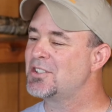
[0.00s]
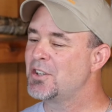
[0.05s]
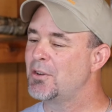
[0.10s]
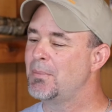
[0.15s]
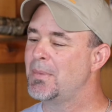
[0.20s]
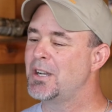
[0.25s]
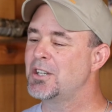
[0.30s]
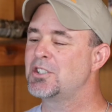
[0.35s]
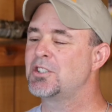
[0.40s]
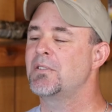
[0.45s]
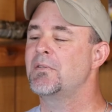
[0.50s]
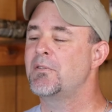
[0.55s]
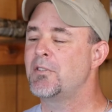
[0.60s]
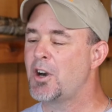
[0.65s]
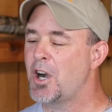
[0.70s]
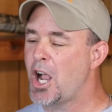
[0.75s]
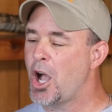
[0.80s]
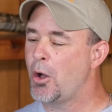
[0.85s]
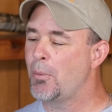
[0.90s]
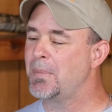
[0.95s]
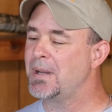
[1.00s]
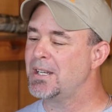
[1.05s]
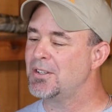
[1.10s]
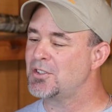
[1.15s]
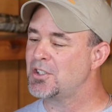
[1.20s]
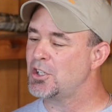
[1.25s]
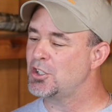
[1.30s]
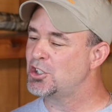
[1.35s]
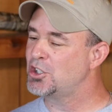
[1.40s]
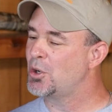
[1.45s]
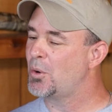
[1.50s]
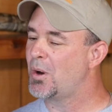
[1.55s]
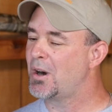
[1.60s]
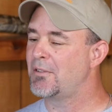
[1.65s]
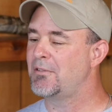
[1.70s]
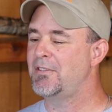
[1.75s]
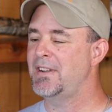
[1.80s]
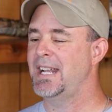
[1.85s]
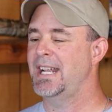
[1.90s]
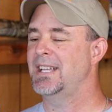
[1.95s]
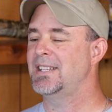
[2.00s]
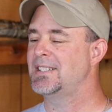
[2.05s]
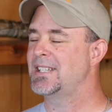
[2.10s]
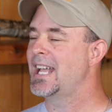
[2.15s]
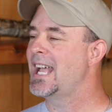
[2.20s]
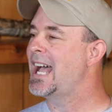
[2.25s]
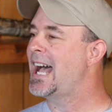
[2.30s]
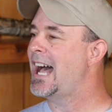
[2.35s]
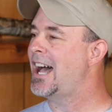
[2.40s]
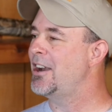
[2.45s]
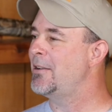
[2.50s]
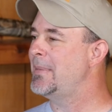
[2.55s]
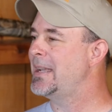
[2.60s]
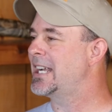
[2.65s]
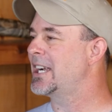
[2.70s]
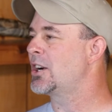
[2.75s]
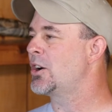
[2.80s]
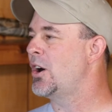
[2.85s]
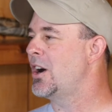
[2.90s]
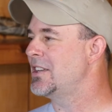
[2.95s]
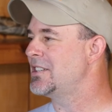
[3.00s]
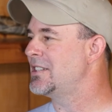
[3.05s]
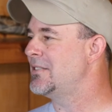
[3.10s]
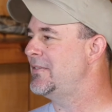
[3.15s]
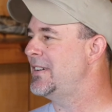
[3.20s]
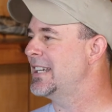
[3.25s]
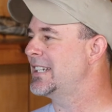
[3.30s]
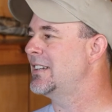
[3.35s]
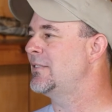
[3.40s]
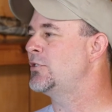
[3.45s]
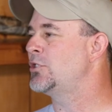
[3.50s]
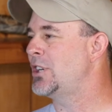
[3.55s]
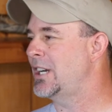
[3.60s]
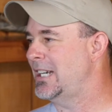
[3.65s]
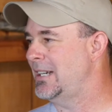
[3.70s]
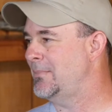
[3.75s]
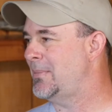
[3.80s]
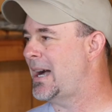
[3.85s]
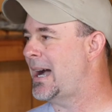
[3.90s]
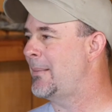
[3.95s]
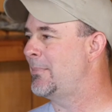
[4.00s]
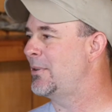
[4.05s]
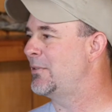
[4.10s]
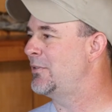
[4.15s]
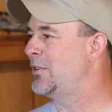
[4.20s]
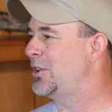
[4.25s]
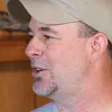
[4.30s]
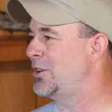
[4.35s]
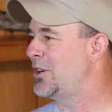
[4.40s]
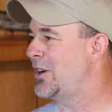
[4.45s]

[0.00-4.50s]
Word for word: so much for helping us show our fans how to make a cost-effective training popper for their